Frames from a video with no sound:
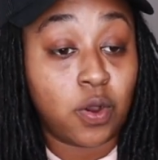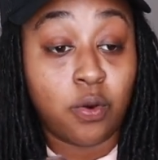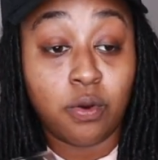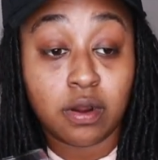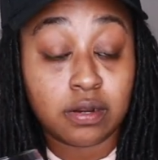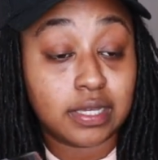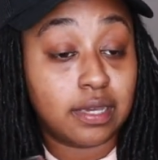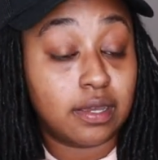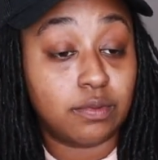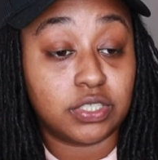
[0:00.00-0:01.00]
or
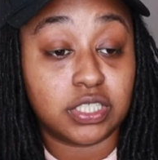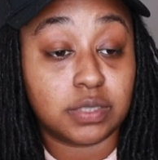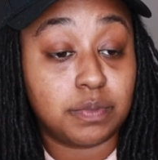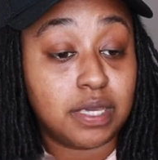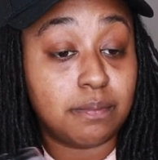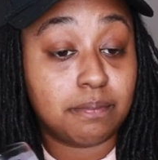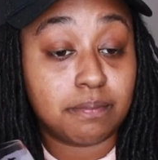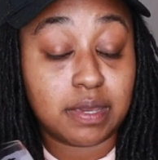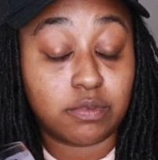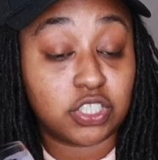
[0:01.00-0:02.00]
it, it, would just be
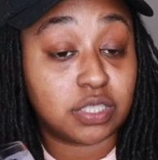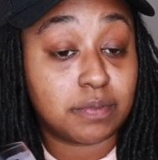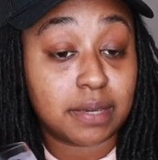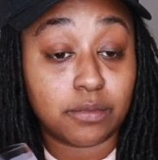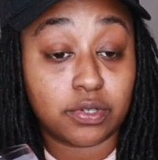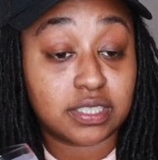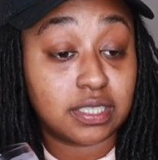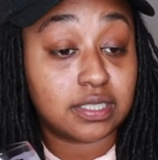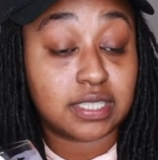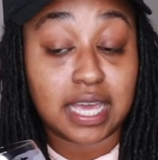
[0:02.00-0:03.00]
it would just make more
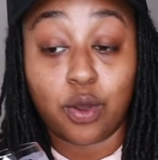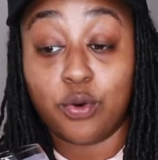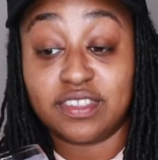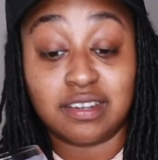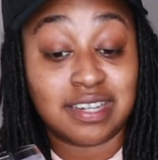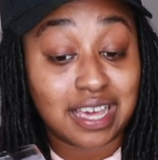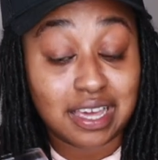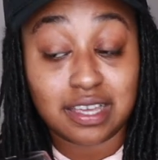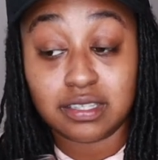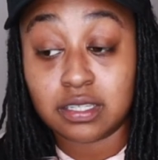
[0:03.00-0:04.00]
sense that on the
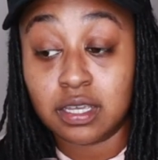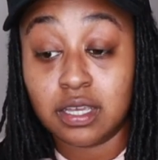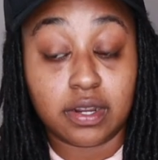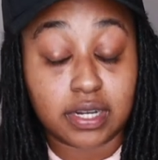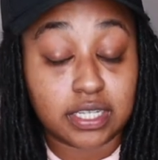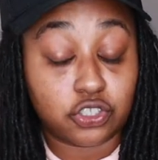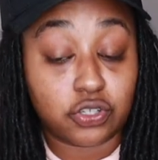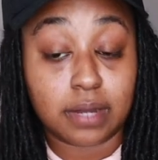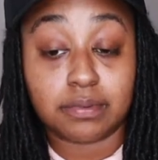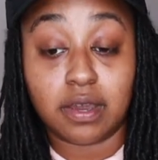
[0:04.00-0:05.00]
days they're getting
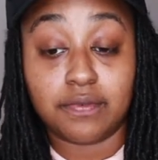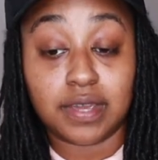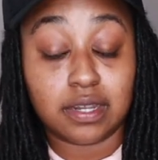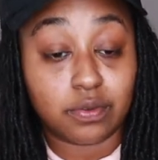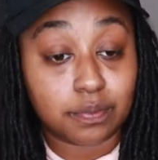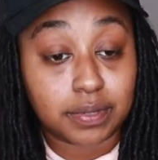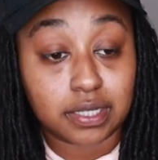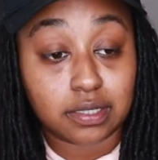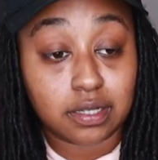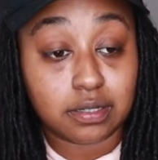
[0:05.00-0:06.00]
dropped off and or
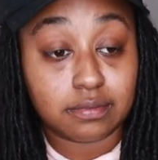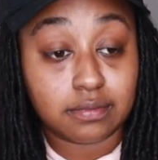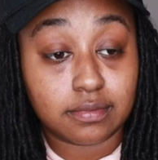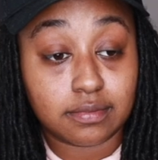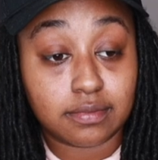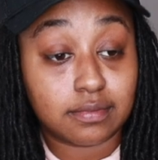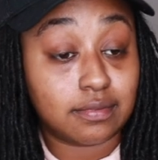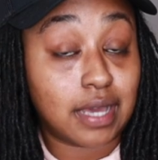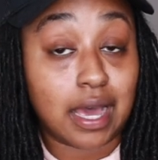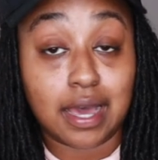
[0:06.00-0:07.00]
picked up
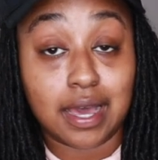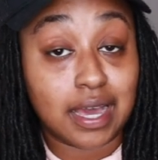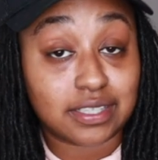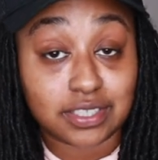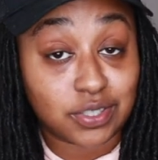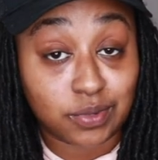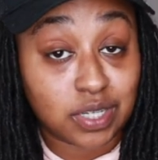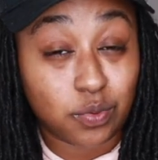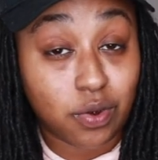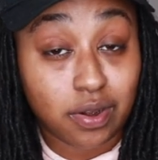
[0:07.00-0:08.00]
i just don't
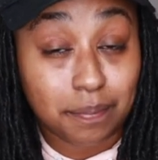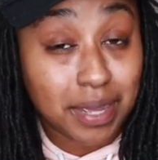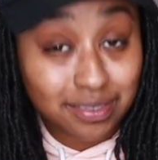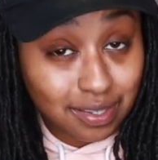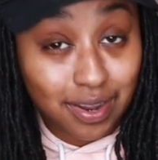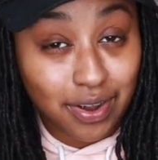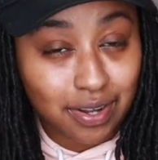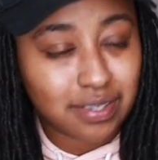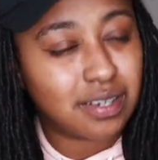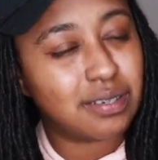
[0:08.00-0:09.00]
need to worry about the
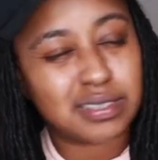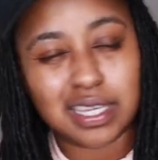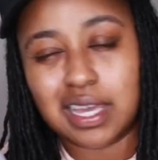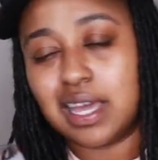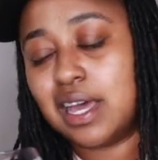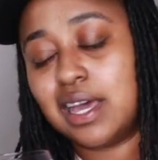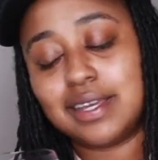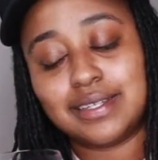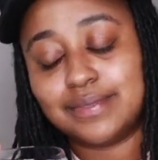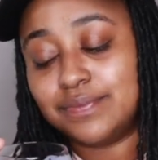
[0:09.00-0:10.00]
car you know what i'm saying
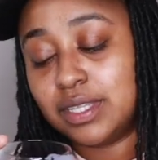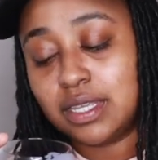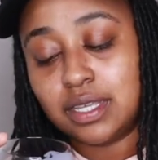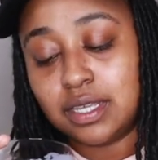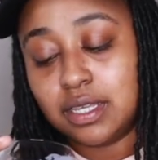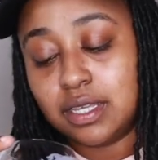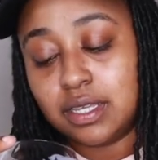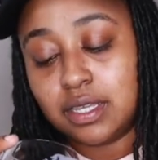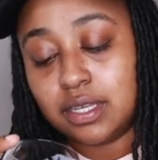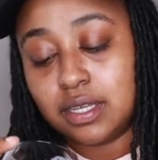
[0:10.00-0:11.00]
i,
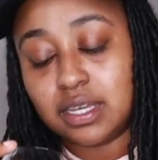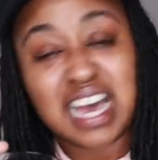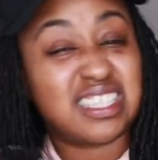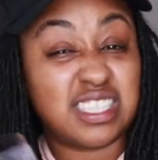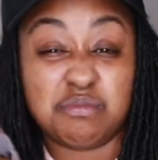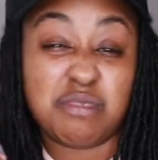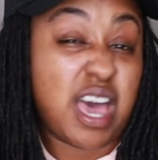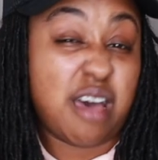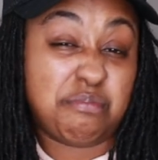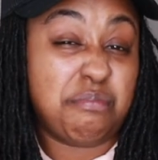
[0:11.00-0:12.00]
I just
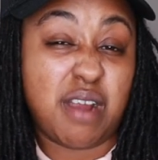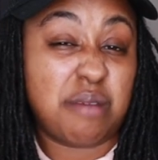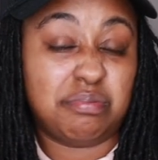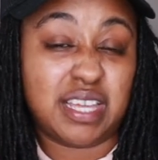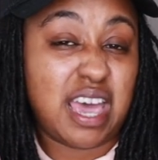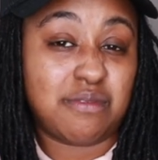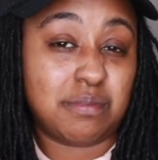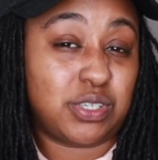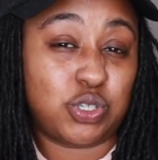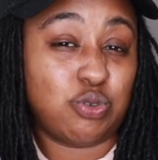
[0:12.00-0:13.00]
i probably
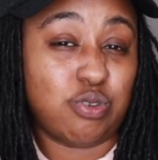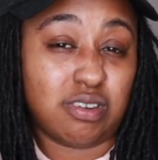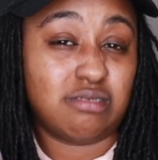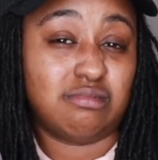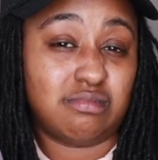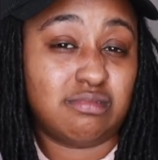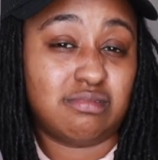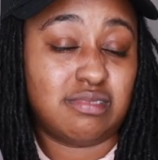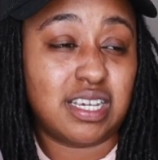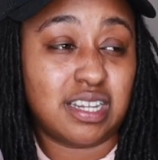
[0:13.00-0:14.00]
haven't matured
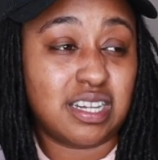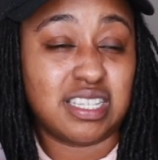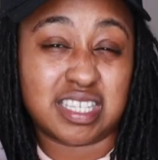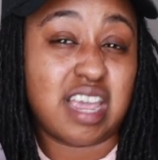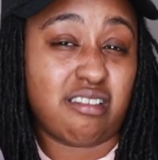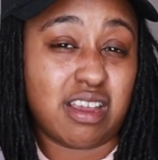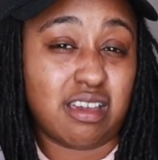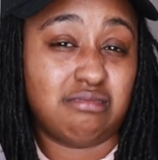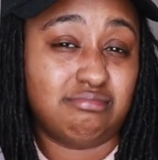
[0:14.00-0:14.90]
in this area